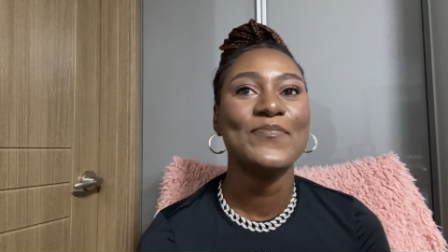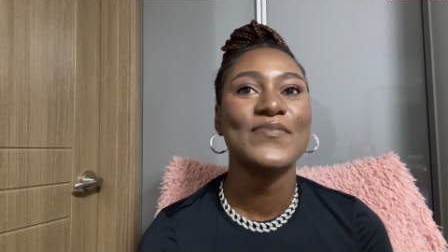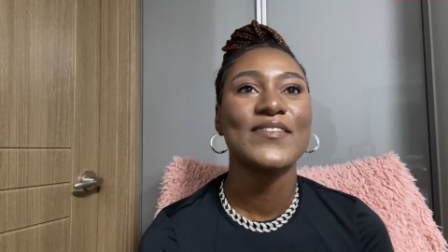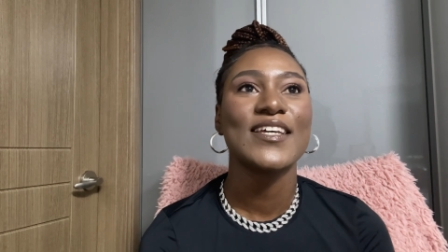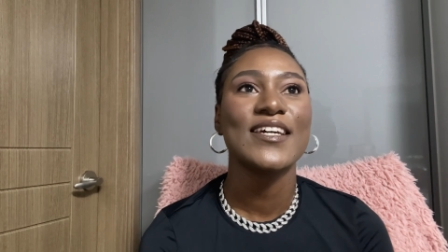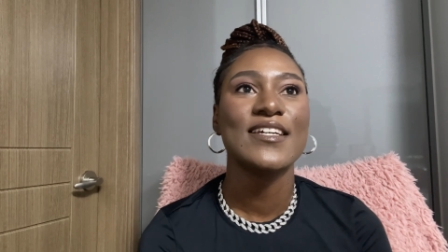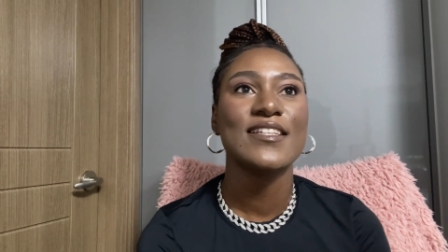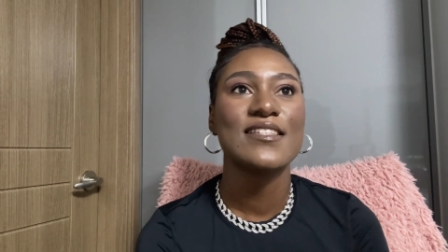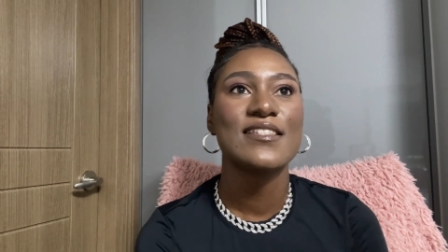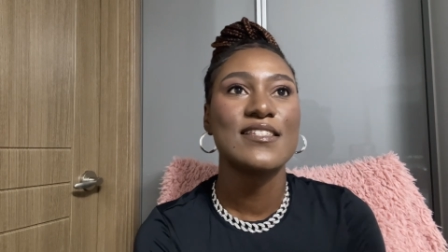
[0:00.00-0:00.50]

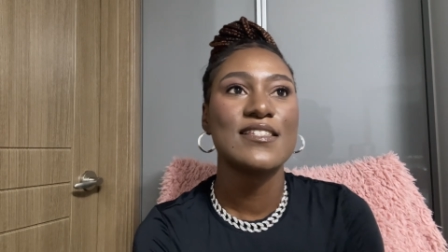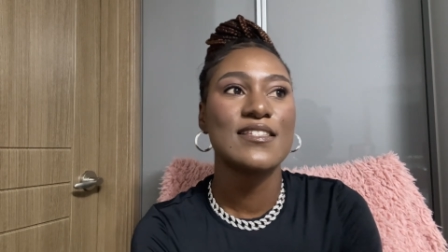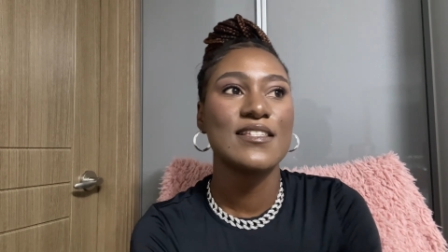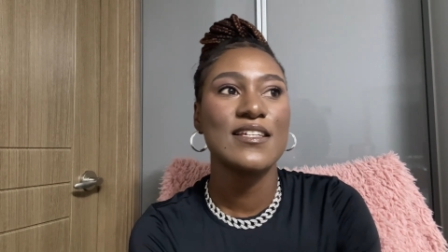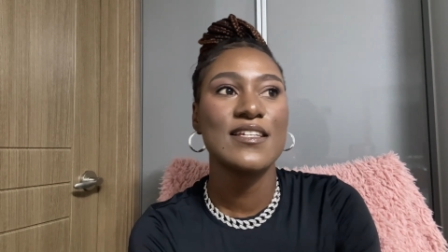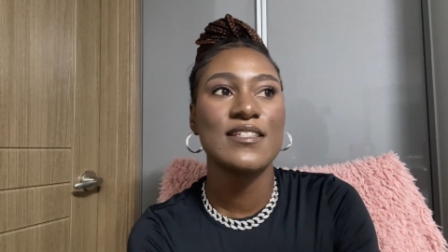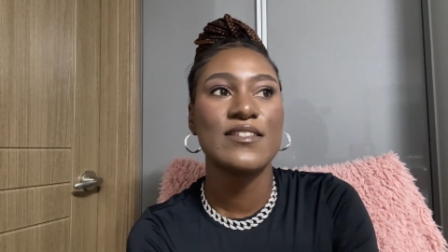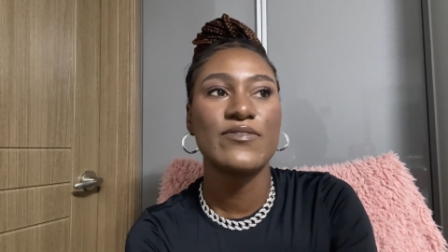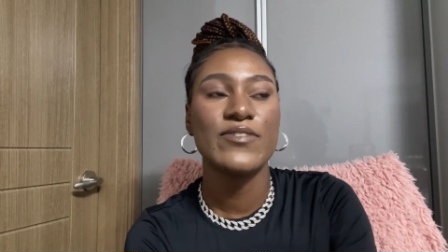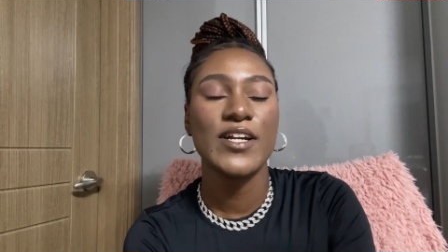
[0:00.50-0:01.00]

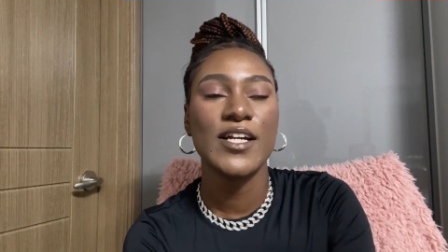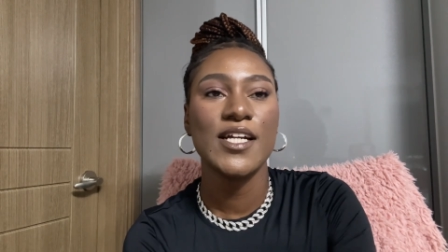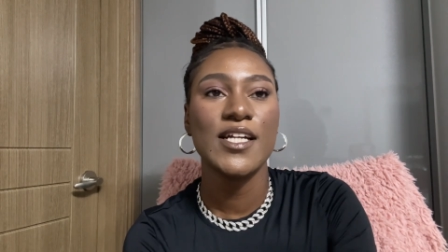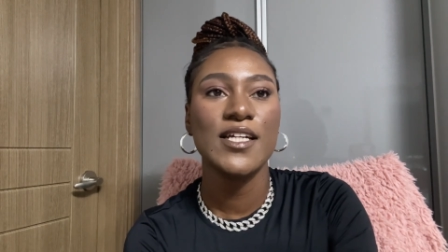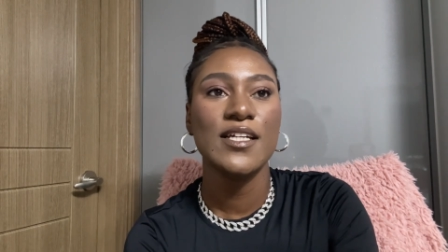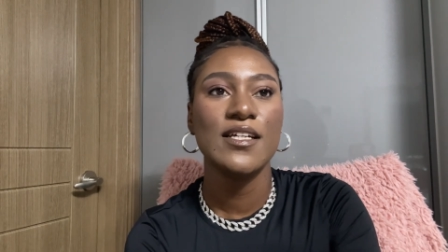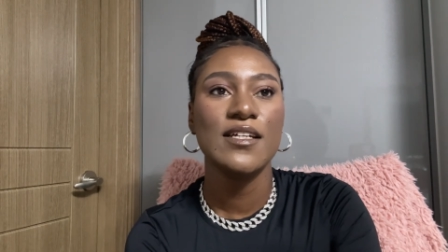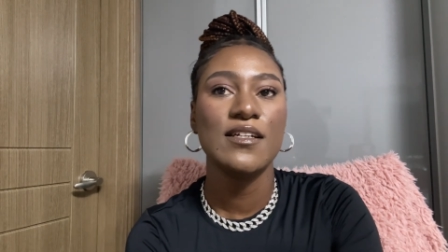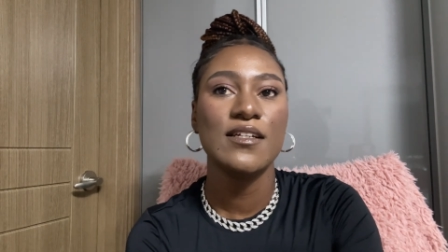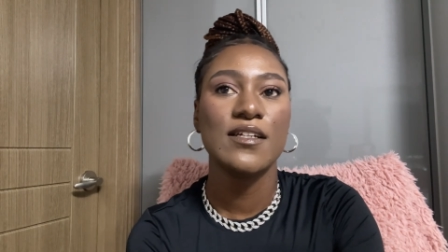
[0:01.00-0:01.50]
It's
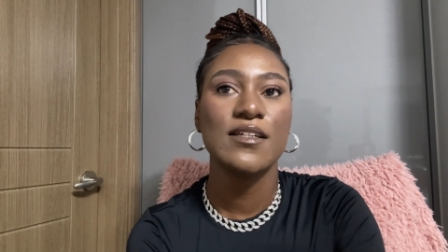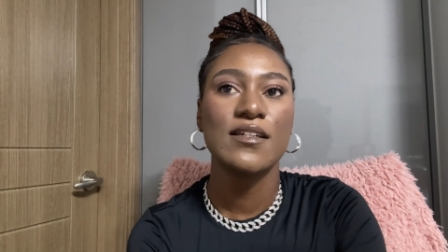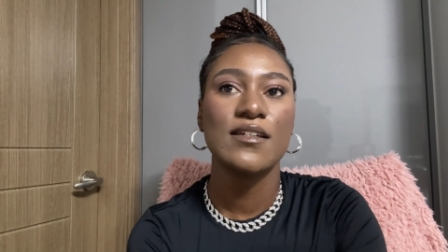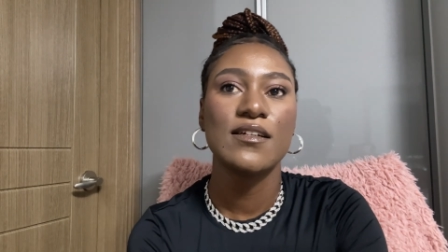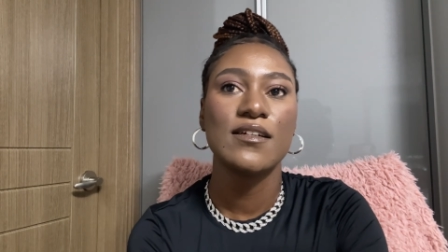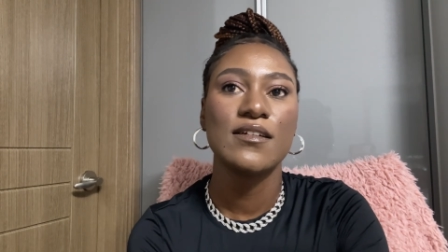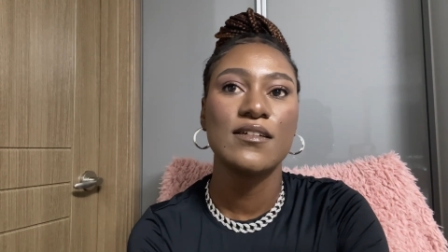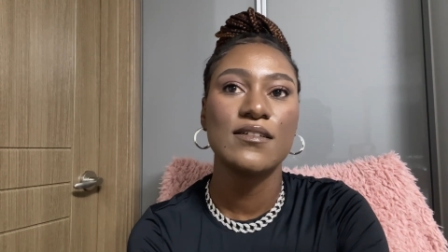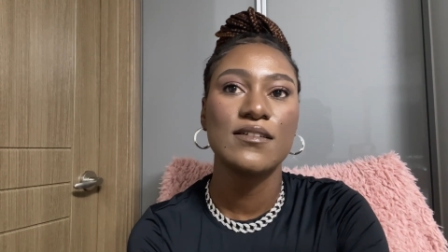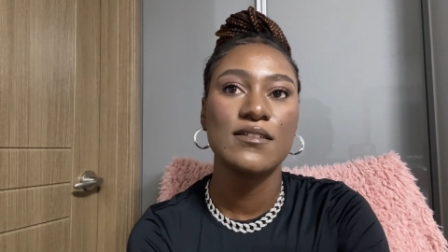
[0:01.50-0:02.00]
very
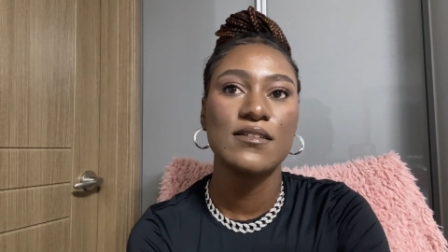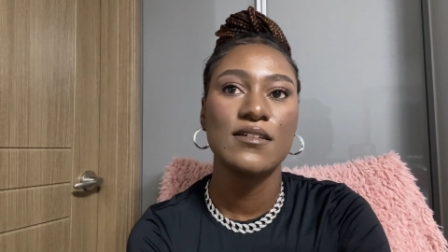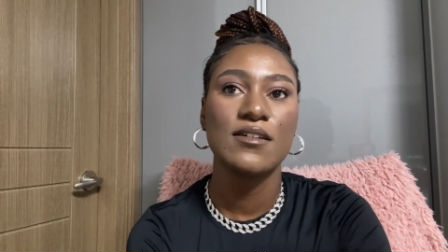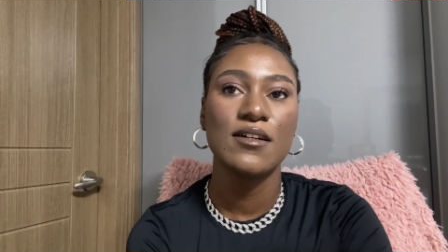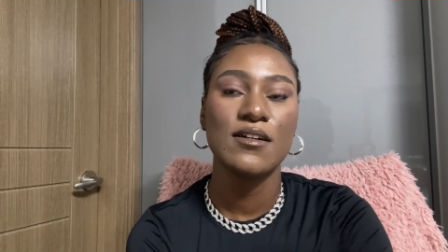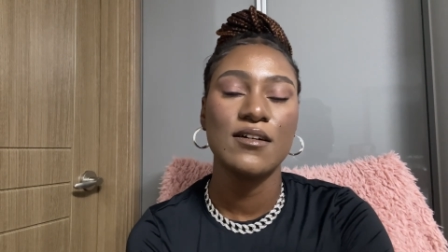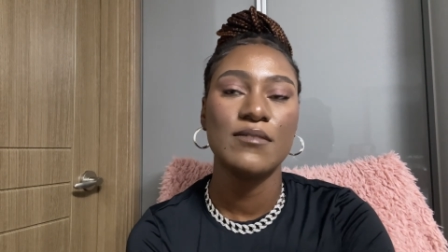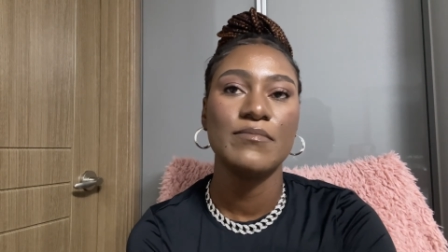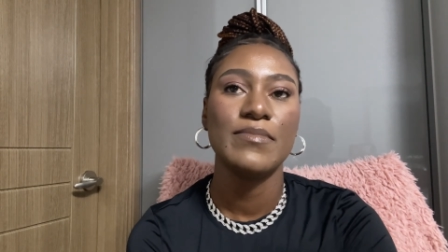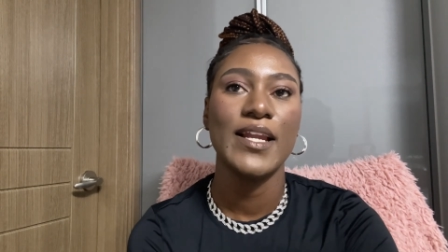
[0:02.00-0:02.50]

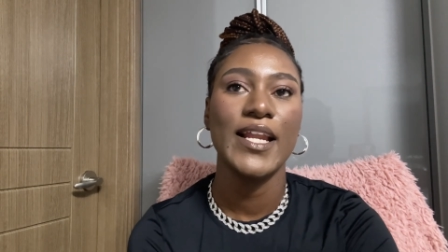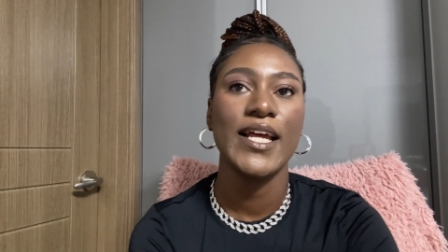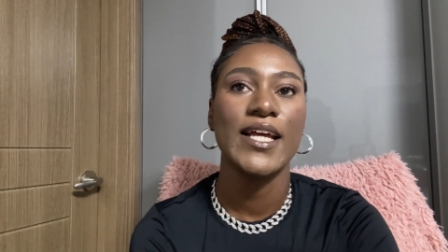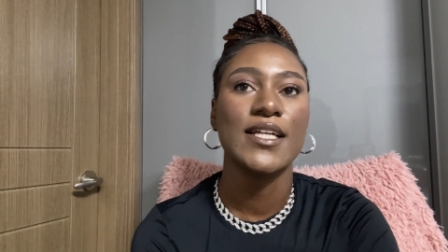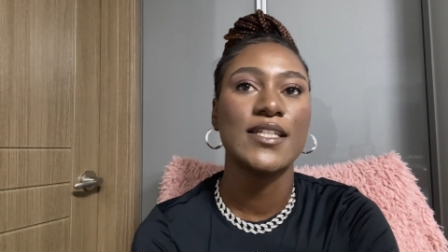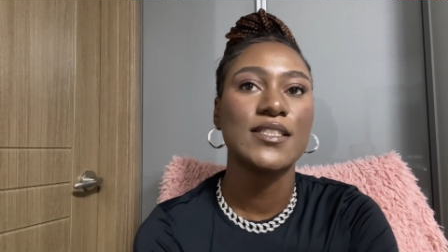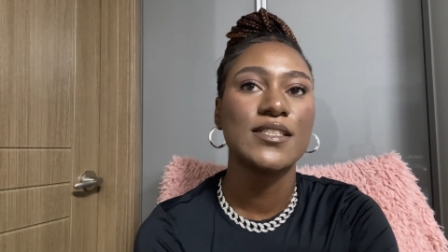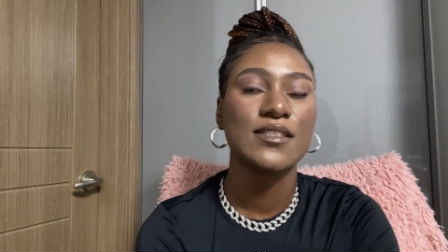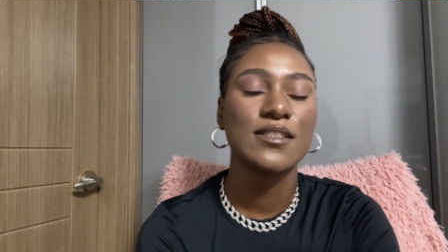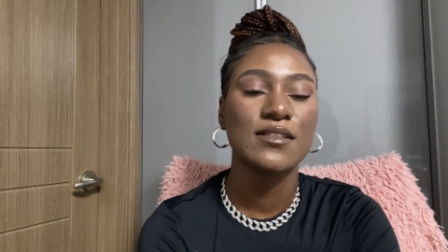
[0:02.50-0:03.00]

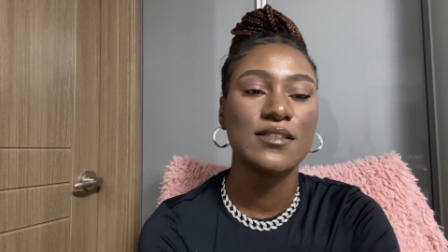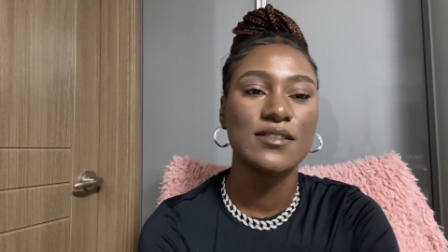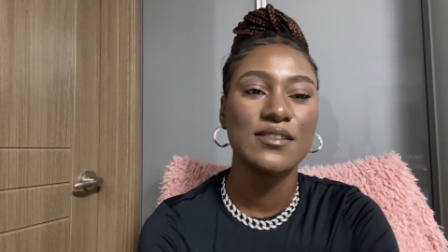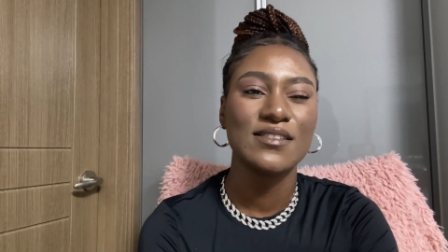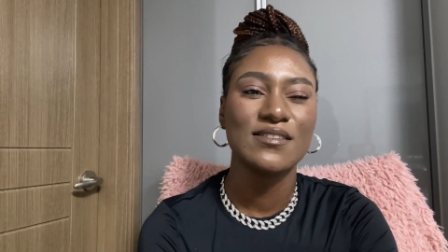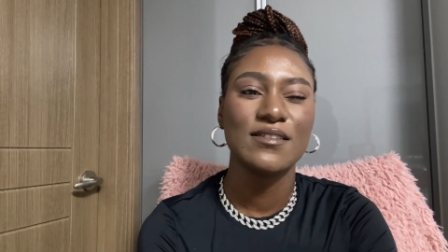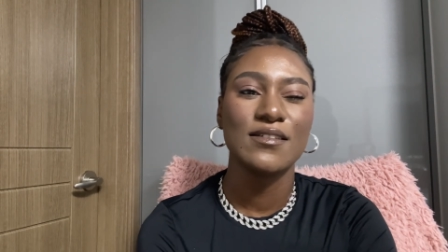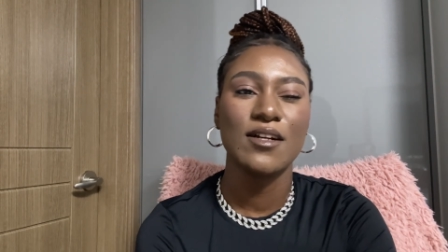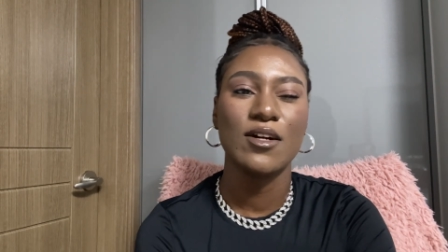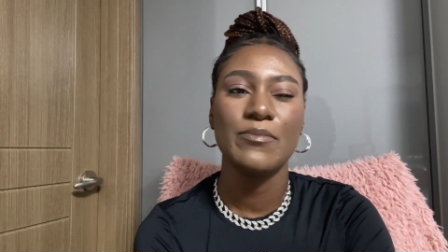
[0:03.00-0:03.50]
complex
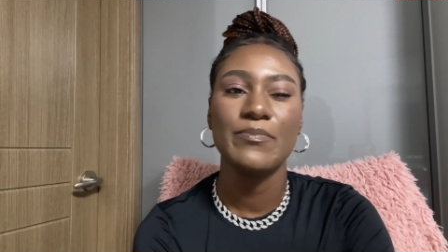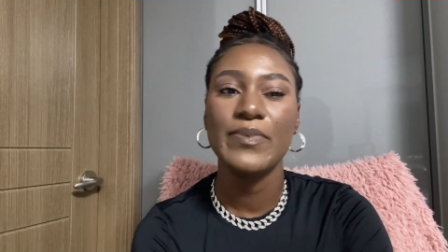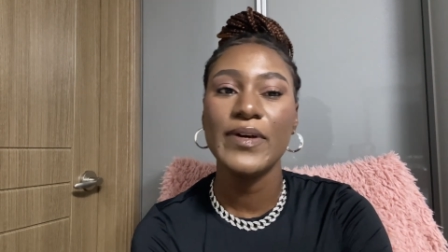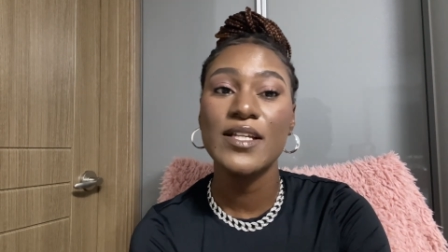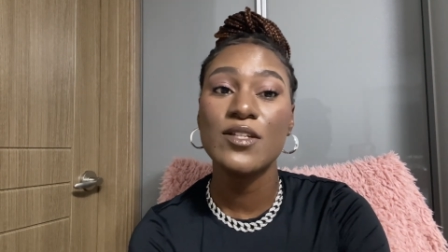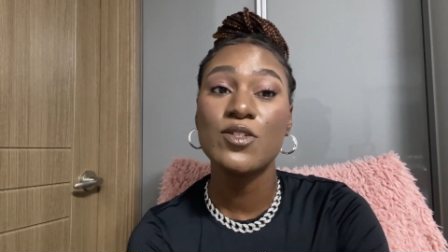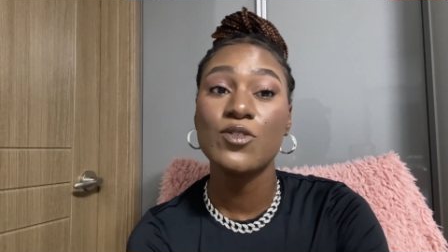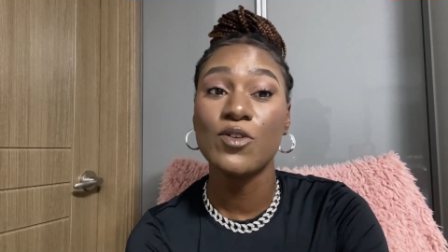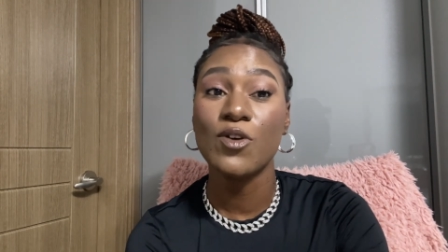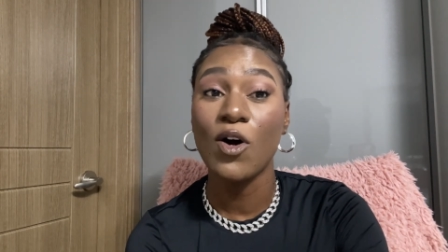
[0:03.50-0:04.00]

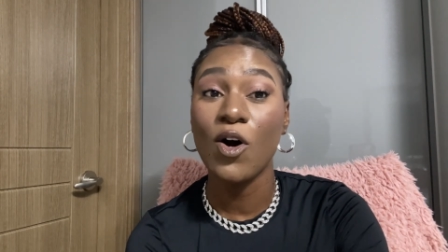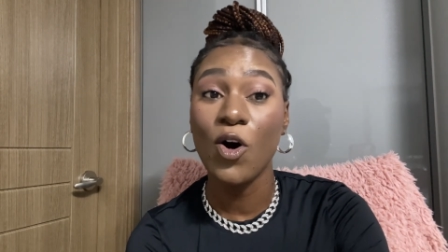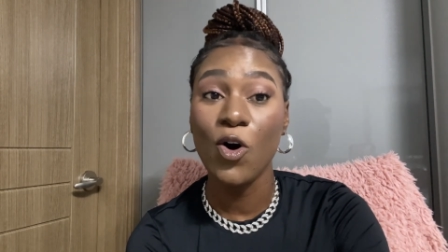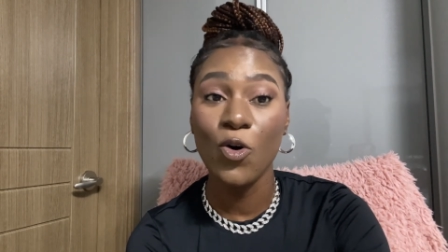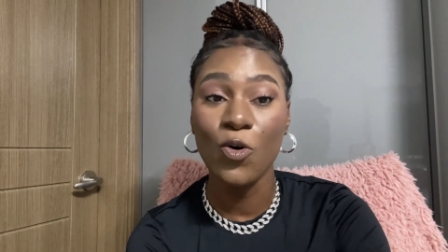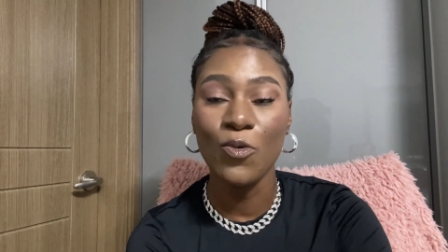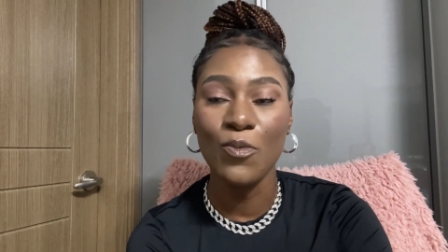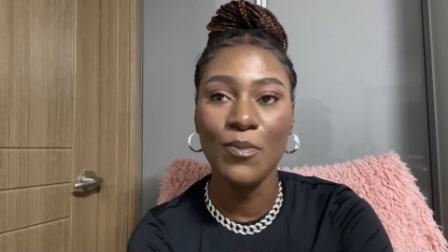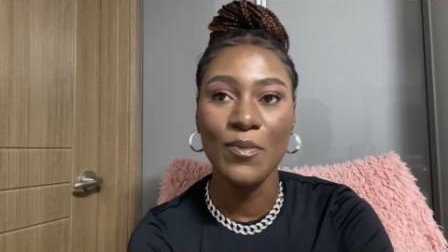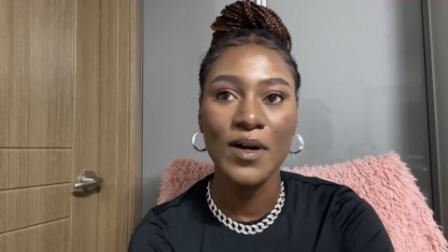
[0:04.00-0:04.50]
compared to
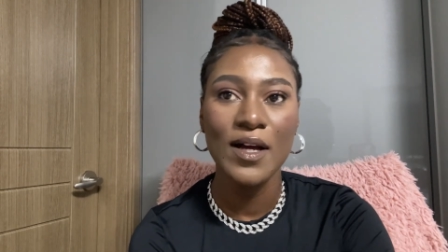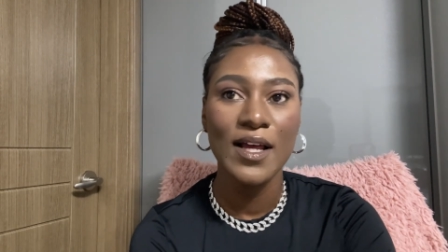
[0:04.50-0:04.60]
home.